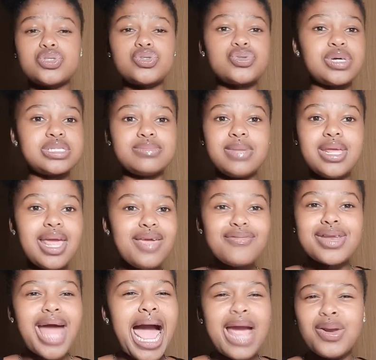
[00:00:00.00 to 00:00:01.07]
Trust me,
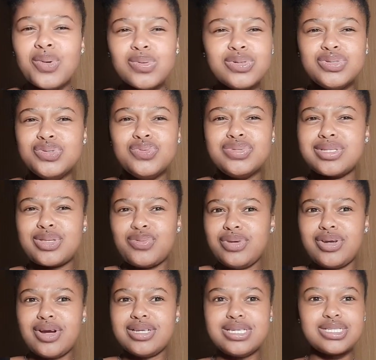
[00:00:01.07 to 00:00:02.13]
even I don't use 3
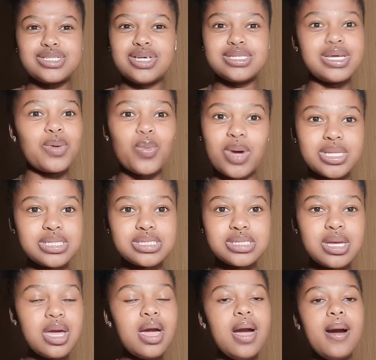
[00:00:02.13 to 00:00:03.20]
conditioners at once,
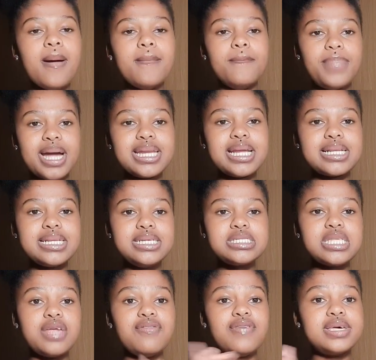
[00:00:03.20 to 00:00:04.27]
but at least
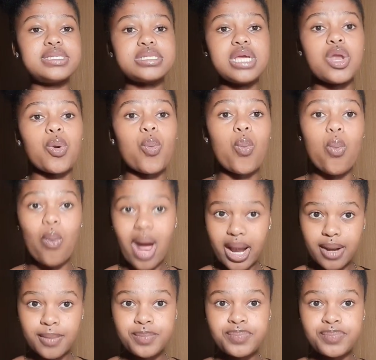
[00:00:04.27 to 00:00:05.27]
invest in one.